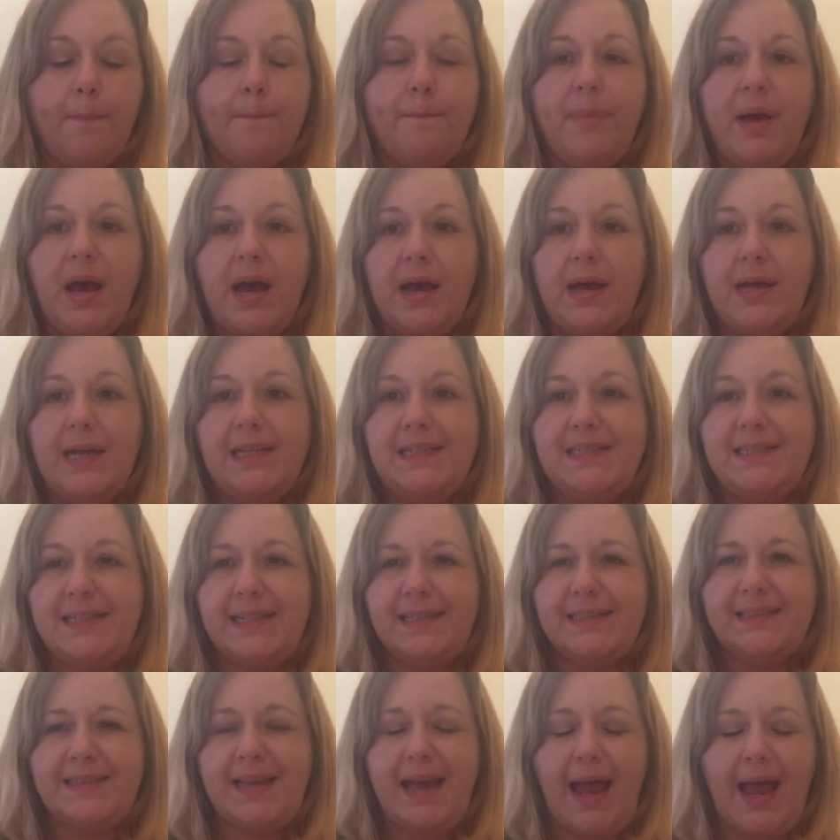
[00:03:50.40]
but it
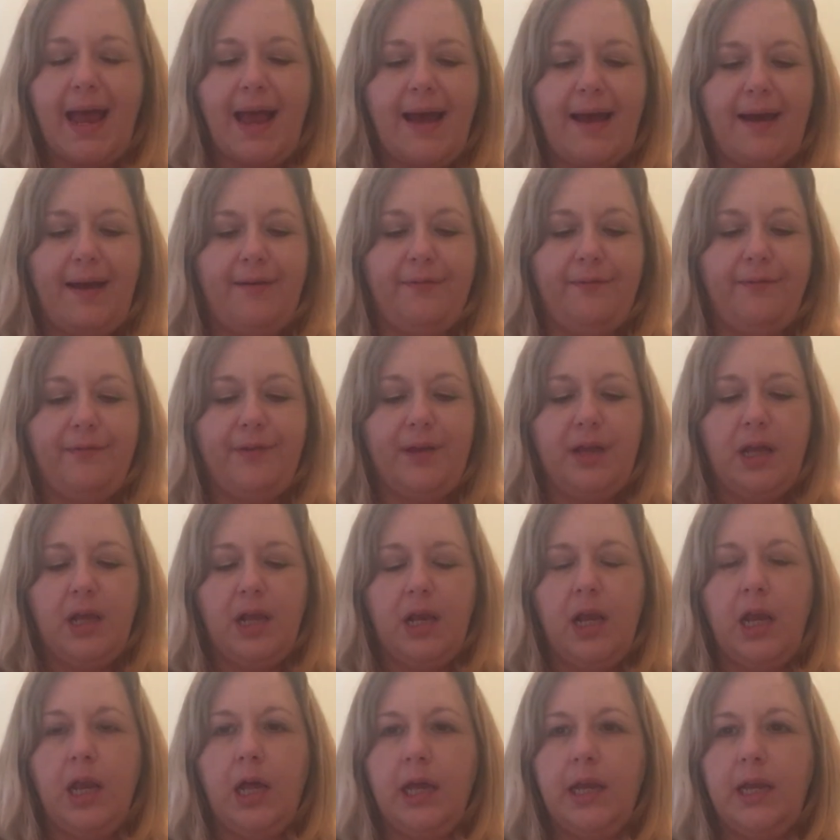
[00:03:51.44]
does have
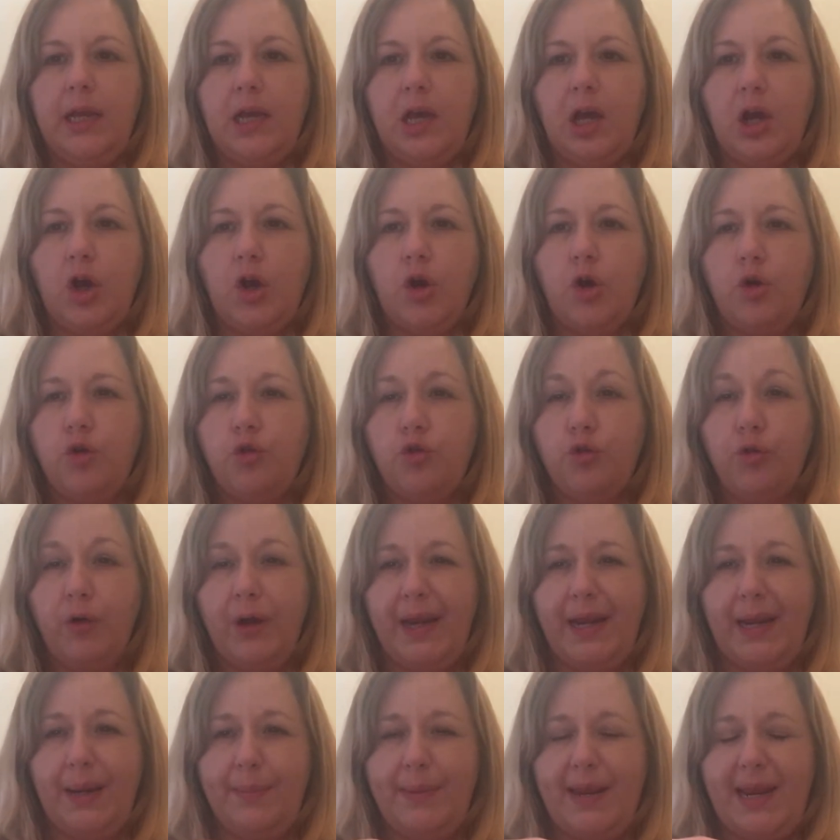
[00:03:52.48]
like a
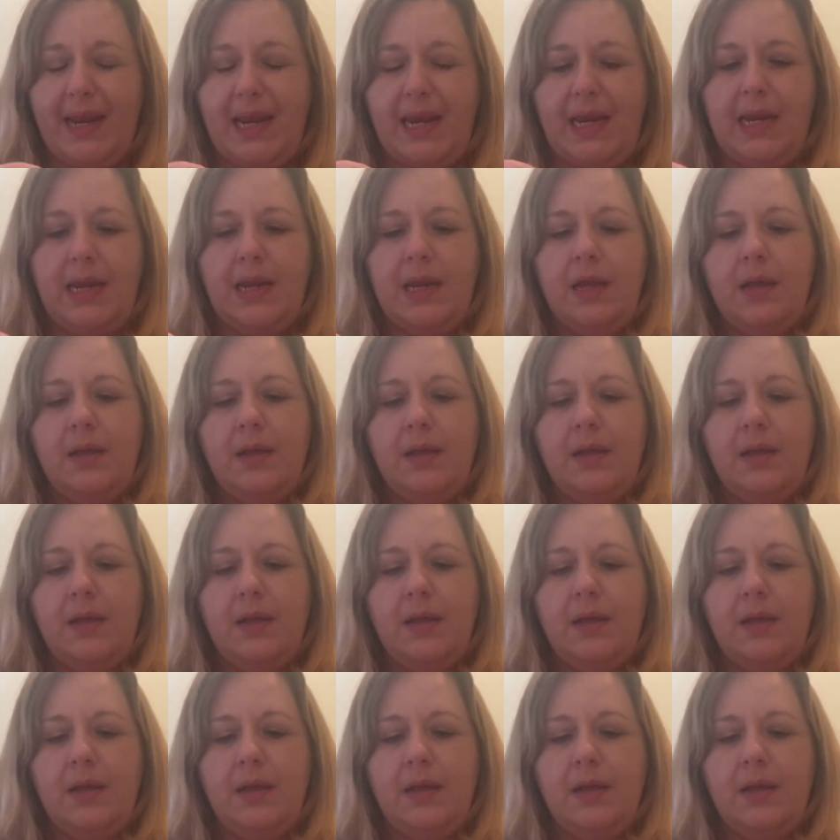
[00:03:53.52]
creamy